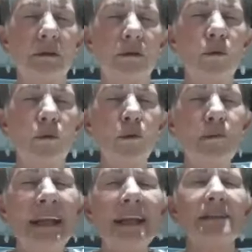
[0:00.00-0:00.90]
will
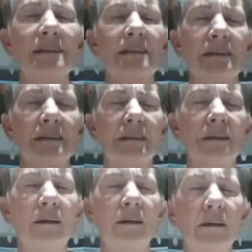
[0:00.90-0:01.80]
meet
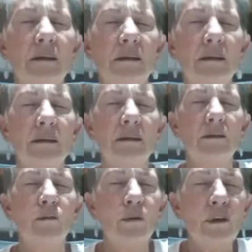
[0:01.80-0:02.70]

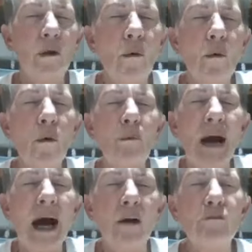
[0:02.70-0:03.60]
with the all
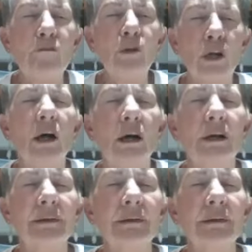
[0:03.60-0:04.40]
powerful God.